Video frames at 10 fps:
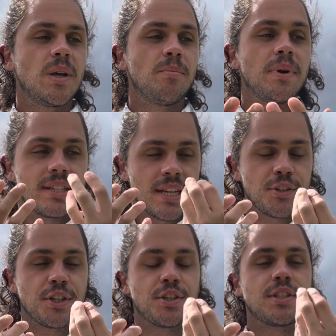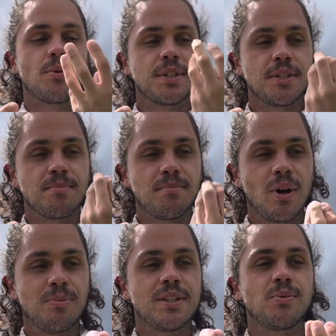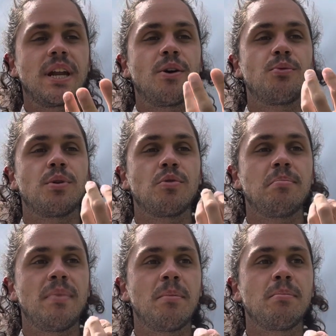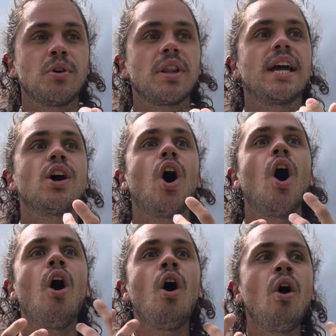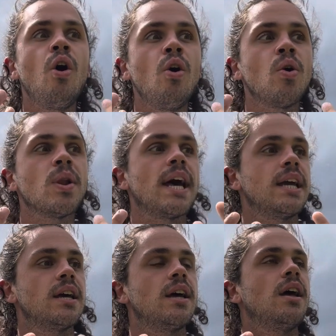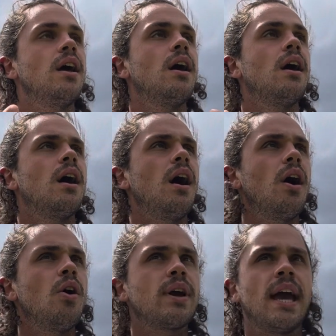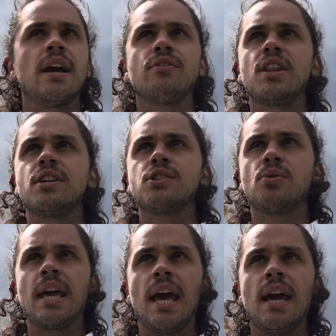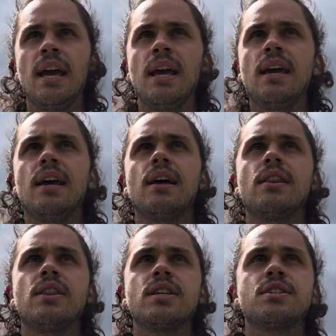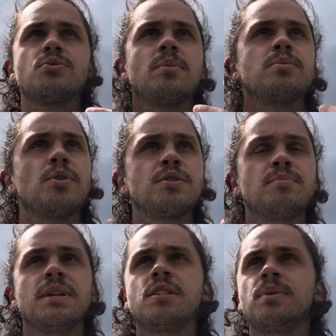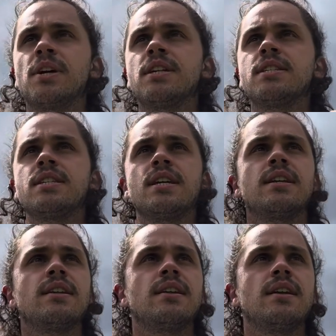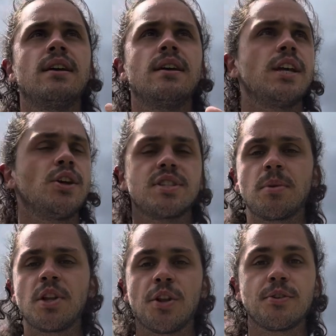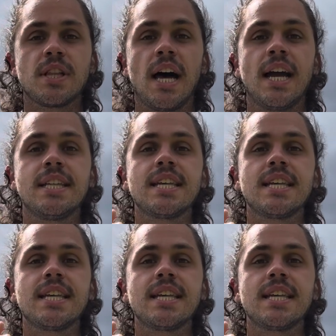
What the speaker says: But essentially just there was these moments when I would remember like, oh, like, okay, everything's okay. This is what I'm supposed to be experiencing. You know, something along those lines.